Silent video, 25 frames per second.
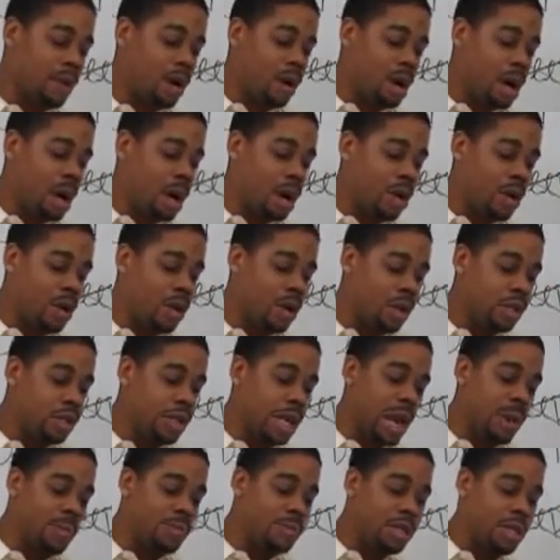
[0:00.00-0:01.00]
are you on
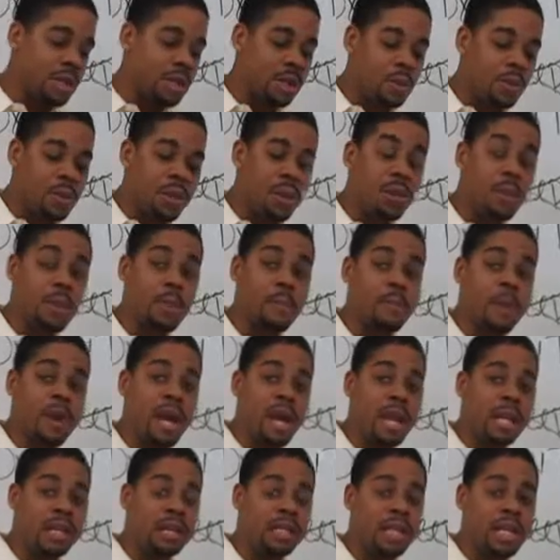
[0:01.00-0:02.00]
top of something where you could
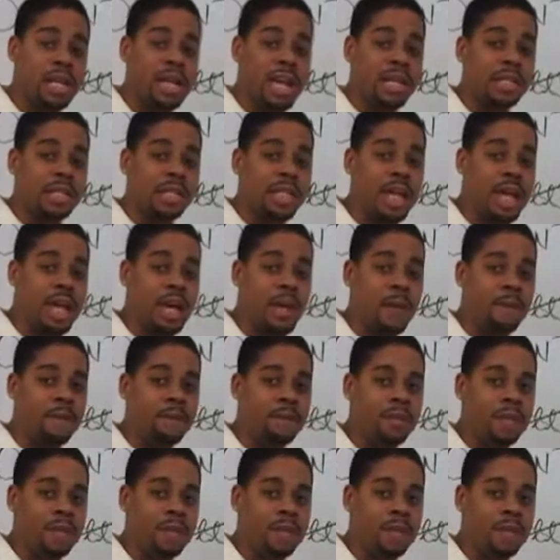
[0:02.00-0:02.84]
barely see that snail?